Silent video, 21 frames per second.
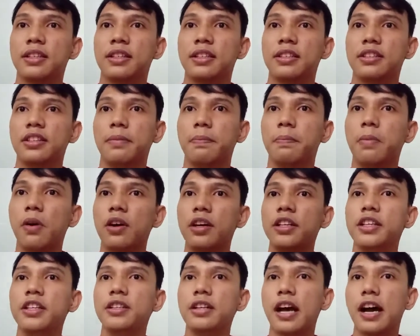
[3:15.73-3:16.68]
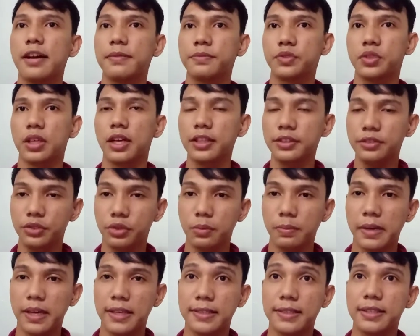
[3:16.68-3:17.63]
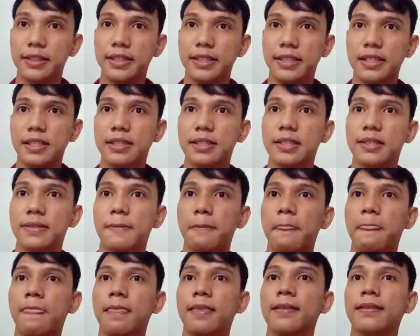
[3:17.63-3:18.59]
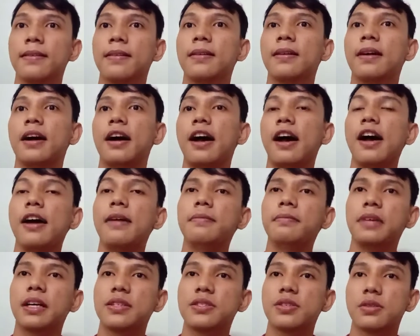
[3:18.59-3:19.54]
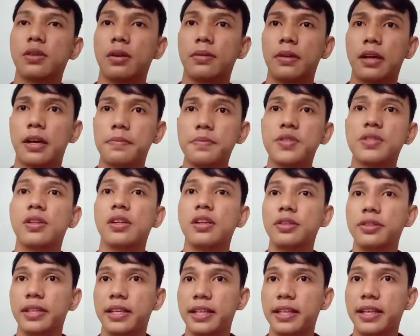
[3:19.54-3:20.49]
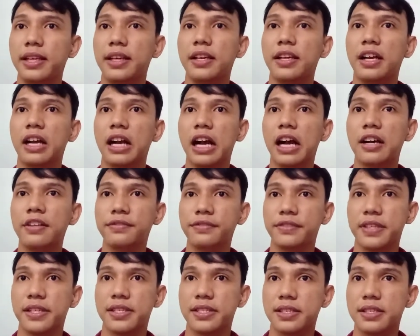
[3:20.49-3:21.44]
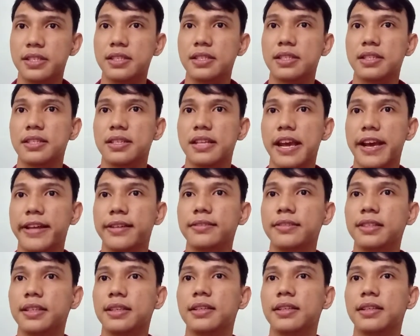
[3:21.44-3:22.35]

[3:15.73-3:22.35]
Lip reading: The point I'm trying to make is I'm also absolutely convinced that